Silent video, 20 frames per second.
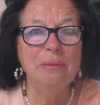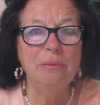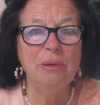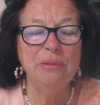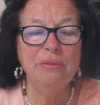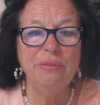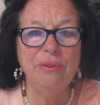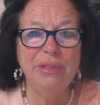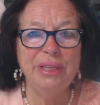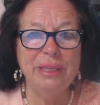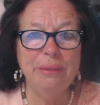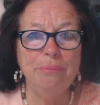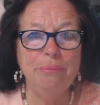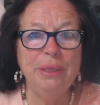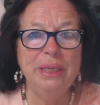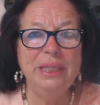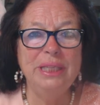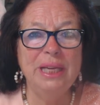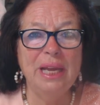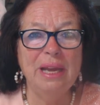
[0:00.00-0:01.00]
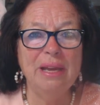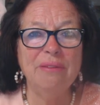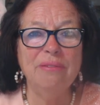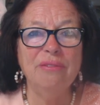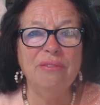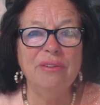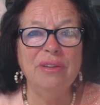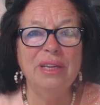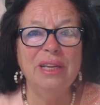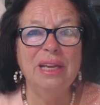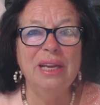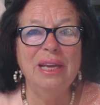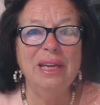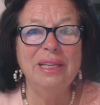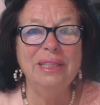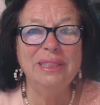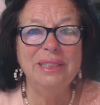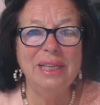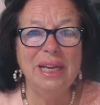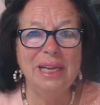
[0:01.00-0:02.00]
what we repeat every
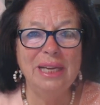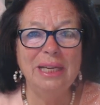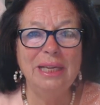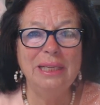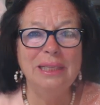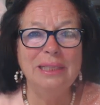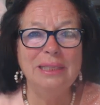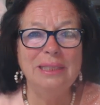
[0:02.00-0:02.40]
day,